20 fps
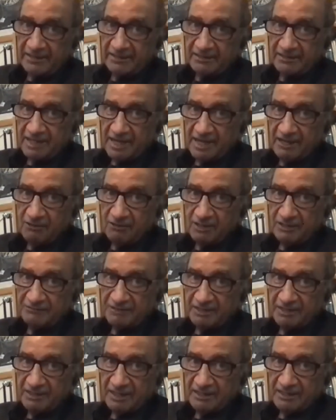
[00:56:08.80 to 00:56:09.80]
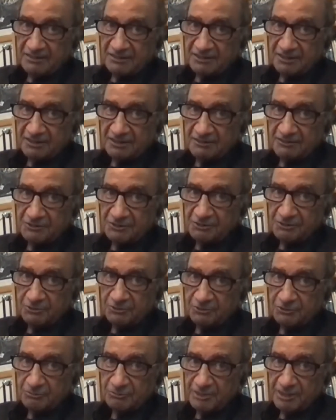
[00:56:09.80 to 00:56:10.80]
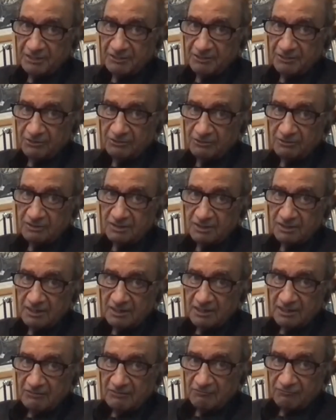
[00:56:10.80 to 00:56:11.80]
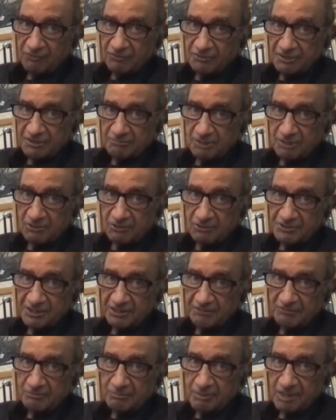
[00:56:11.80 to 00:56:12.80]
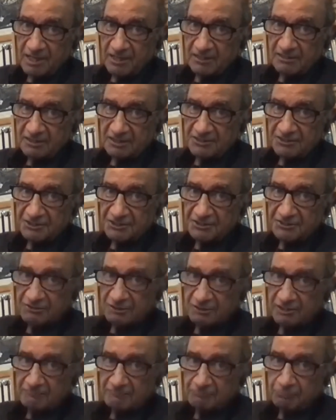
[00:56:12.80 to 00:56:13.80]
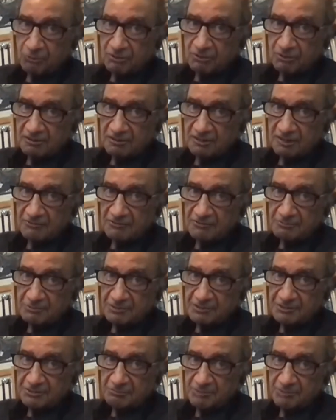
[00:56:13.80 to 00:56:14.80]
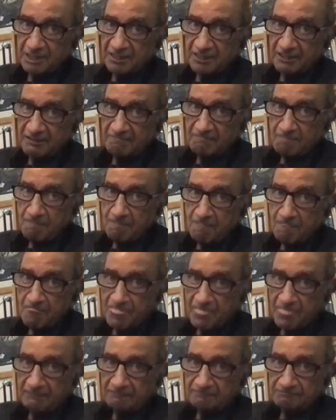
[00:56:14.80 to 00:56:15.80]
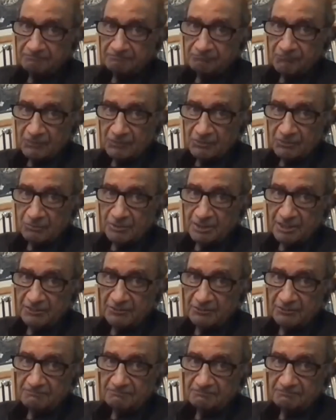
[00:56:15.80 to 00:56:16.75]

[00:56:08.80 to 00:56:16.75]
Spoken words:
now I think I'll turn to Yumiko for some closing remarks, and she's got an important announcement to make. Yumiko?